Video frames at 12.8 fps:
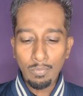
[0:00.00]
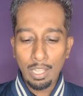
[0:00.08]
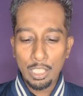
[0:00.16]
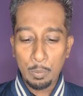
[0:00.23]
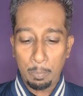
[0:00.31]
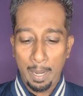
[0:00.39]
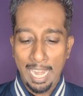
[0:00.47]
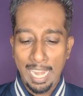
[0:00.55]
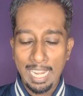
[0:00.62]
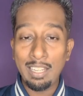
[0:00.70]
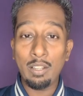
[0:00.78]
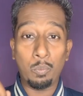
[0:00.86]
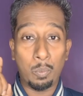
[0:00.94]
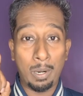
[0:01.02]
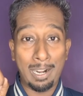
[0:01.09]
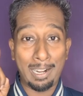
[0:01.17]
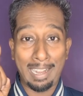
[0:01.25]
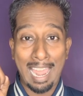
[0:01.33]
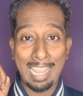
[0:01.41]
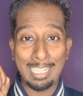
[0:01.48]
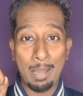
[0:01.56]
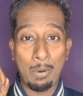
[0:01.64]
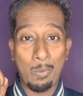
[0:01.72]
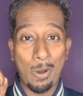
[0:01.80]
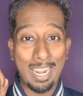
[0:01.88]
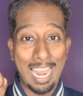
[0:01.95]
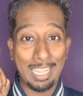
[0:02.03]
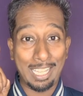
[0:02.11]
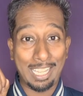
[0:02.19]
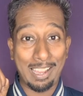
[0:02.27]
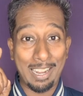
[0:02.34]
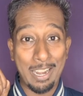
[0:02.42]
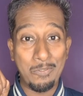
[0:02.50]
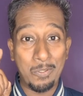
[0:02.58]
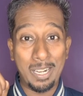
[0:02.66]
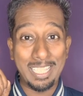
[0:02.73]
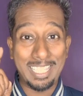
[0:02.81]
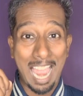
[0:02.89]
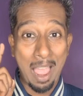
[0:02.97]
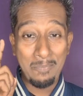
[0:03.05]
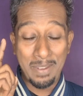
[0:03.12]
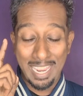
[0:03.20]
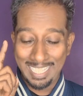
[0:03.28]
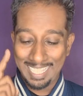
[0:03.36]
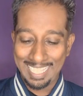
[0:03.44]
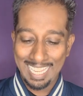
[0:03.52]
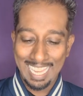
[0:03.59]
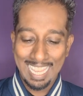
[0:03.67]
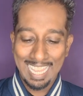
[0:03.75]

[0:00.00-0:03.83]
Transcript: Spain, world rank number 1 and the current world champions.